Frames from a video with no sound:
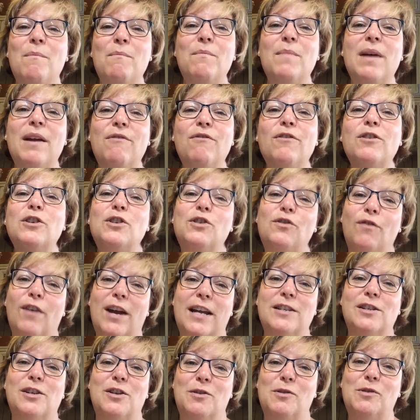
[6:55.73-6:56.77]
my first
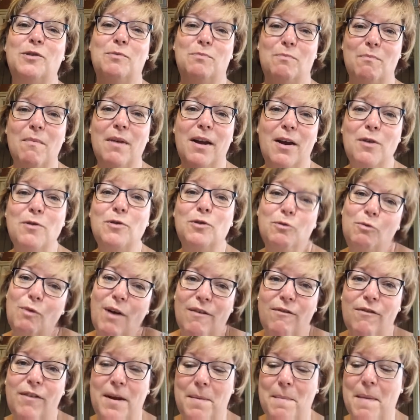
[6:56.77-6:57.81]
friend who's
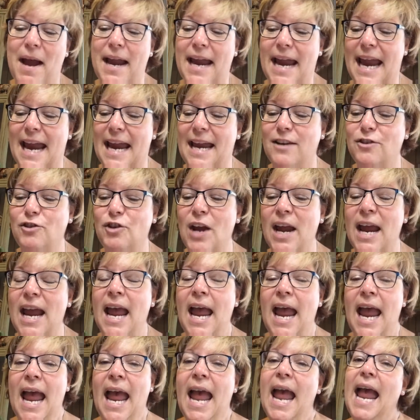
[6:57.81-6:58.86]
roughly my age.
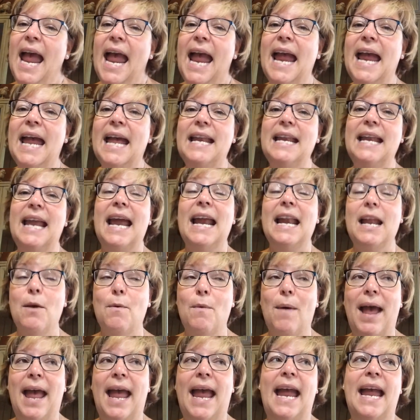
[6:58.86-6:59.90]
And
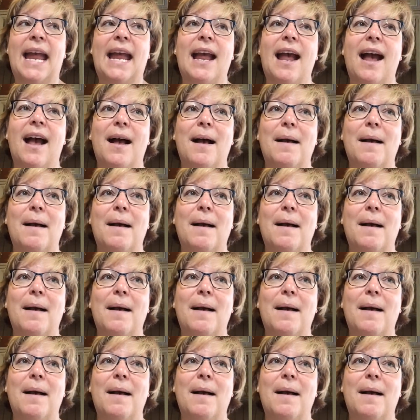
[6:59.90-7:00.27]
anyway,